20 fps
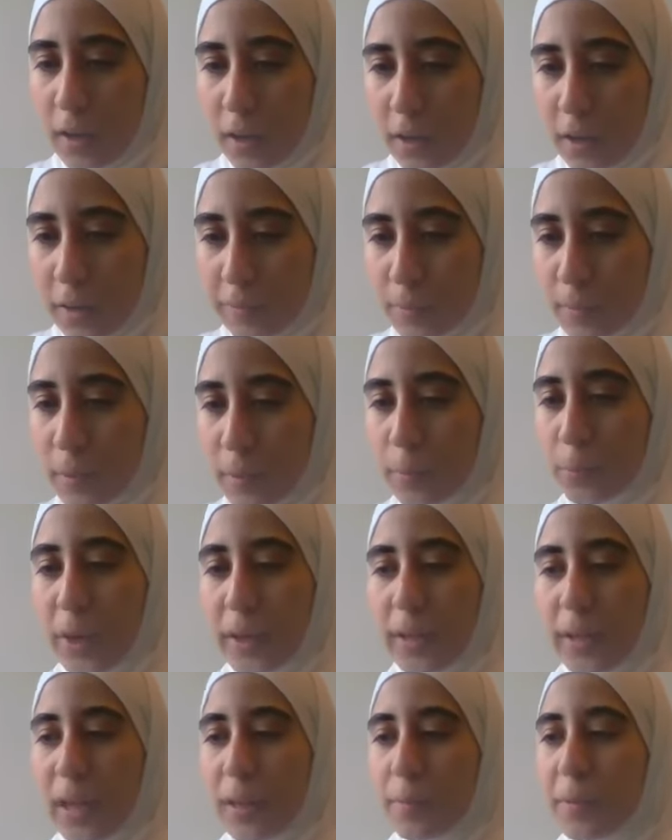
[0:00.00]
for my
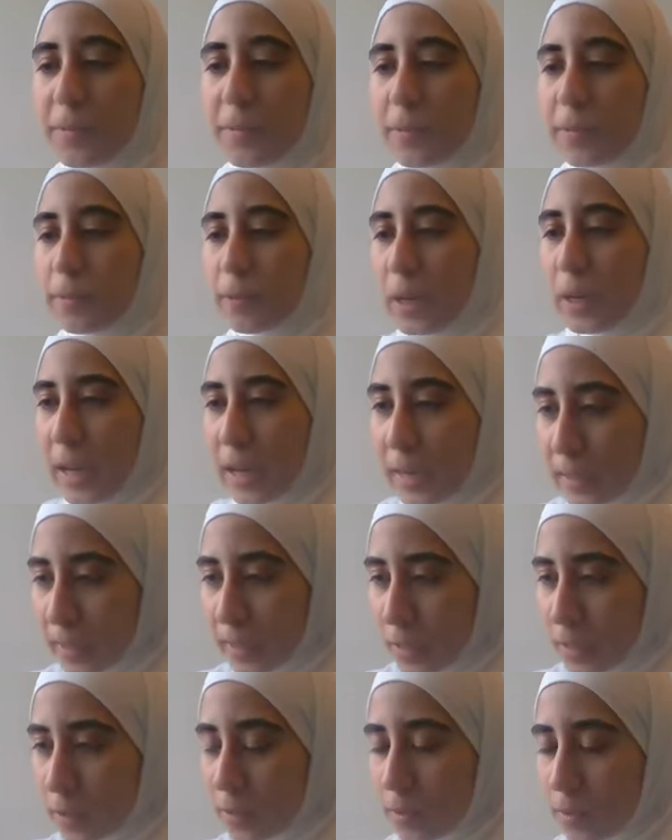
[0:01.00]
brand at Be Fit for
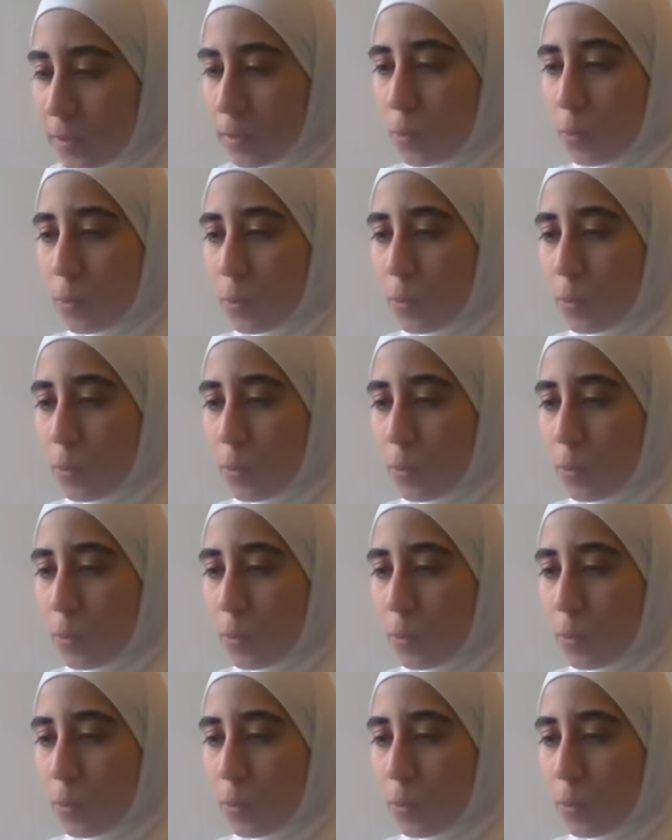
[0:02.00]
Akhirah.